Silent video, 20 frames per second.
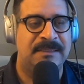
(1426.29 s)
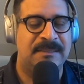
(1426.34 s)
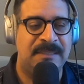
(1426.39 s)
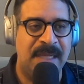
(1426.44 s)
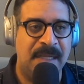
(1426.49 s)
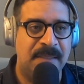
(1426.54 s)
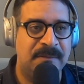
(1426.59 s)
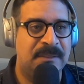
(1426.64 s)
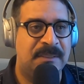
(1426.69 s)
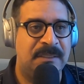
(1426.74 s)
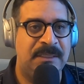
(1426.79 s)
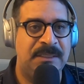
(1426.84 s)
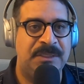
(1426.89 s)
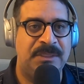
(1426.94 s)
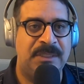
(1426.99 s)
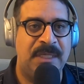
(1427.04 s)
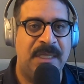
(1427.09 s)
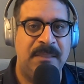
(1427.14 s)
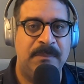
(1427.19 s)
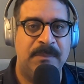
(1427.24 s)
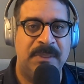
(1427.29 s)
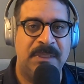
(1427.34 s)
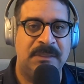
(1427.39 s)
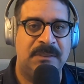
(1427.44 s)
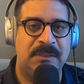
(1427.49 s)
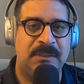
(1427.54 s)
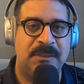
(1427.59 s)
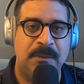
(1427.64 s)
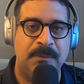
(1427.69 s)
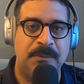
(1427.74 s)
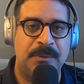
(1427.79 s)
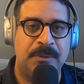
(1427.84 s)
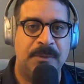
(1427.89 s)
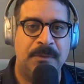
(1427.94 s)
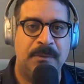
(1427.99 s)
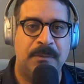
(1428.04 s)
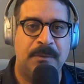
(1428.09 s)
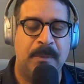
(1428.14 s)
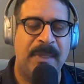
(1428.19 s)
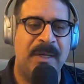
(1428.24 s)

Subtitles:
Sounds cliche, but it's so true.